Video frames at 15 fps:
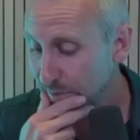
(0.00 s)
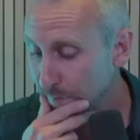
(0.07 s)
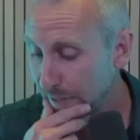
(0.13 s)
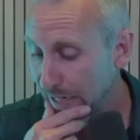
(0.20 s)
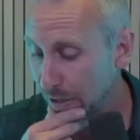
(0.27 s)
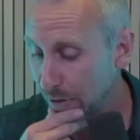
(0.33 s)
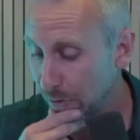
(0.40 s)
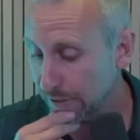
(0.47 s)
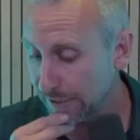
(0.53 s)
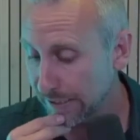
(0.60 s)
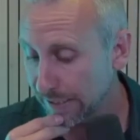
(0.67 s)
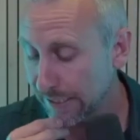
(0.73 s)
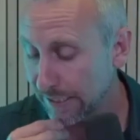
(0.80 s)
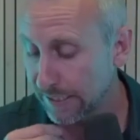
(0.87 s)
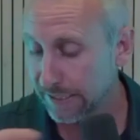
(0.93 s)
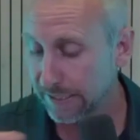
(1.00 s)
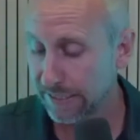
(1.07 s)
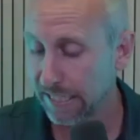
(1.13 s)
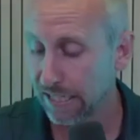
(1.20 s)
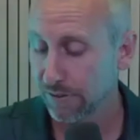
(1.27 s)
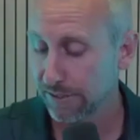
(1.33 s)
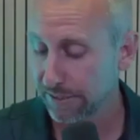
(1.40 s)
about
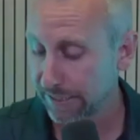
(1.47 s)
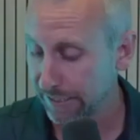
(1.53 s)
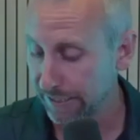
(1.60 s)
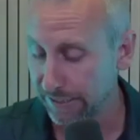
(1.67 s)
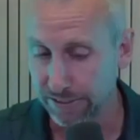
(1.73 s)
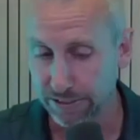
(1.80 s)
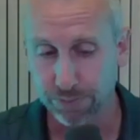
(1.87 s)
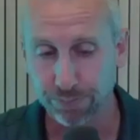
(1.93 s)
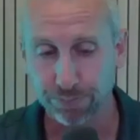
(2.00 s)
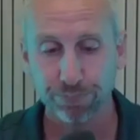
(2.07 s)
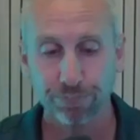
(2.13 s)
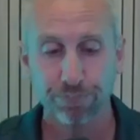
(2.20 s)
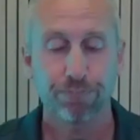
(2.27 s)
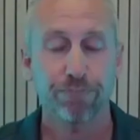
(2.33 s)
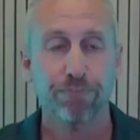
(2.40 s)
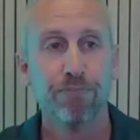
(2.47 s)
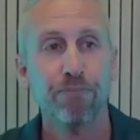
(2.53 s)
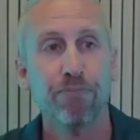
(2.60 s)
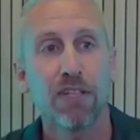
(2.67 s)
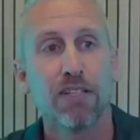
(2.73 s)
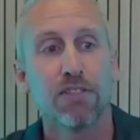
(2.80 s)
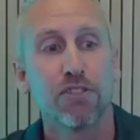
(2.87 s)
guarantees.
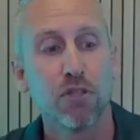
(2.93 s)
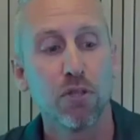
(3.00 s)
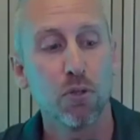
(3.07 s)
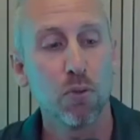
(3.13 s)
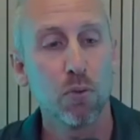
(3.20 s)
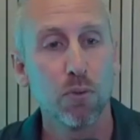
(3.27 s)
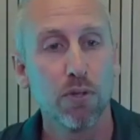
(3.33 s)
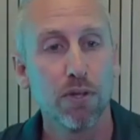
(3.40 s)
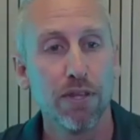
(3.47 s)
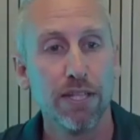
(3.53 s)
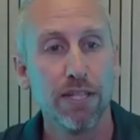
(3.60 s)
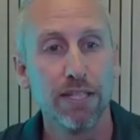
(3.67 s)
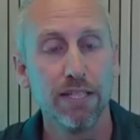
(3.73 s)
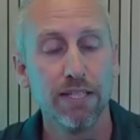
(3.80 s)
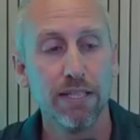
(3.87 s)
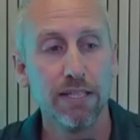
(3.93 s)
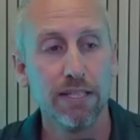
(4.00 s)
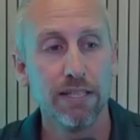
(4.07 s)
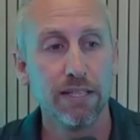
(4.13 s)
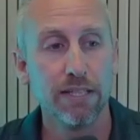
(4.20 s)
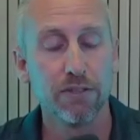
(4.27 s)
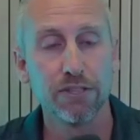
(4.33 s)
So
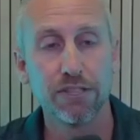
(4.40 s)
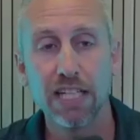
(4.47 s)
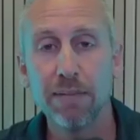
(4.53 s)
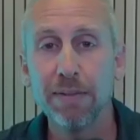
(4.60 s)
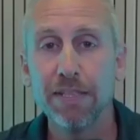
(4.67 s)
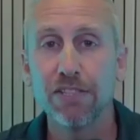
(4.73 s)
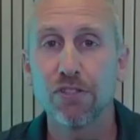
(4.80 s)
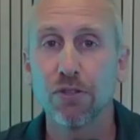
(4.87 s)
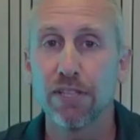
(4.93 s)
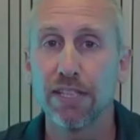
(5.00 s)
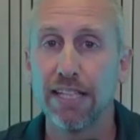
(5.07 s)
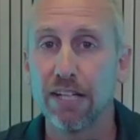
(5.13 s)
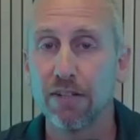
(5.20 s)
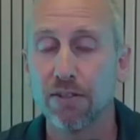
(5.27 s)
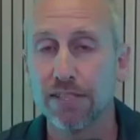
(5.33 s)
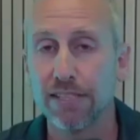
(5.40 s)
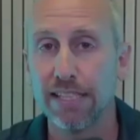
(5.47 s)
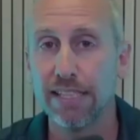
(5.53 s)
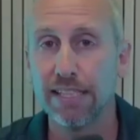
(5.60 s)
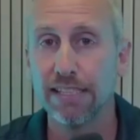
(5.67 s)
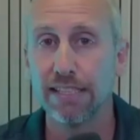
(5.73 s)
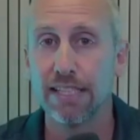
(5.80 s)
there's going to be certain
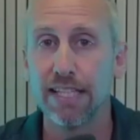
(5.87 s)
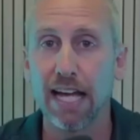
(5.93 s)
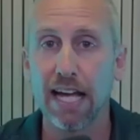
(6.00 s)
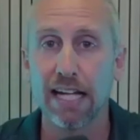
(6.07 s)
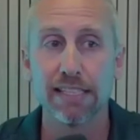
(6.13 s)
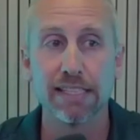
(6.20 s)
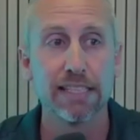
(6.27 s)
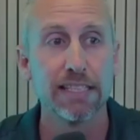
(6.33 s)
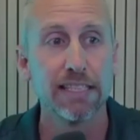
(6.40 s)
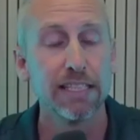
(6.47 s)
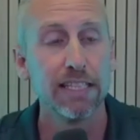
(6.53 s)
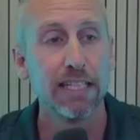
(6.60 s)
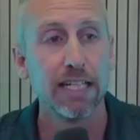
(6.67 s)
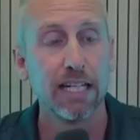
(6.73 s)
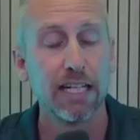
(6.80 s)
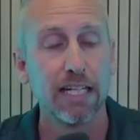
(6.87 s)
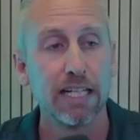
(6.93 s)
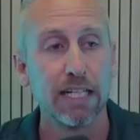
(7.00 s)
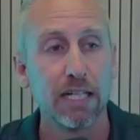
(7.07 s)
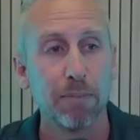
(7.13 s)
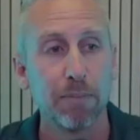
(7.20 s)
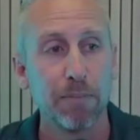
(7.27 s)
guarantees that
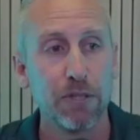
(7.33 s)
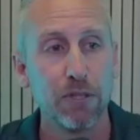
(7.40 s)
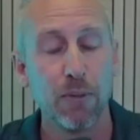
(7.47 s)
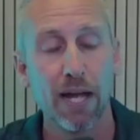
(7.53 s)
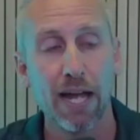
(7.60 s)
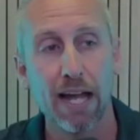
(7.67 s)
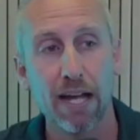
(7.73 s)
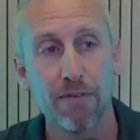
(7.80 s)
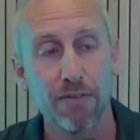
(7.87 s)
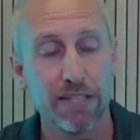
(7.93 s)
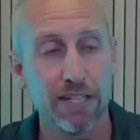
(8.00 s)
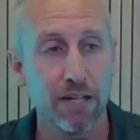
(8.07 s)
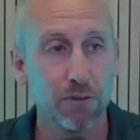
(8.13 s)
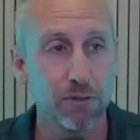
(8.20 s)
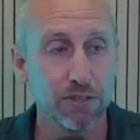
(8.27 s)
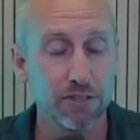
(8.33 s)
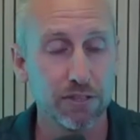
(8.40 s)
you have. Now,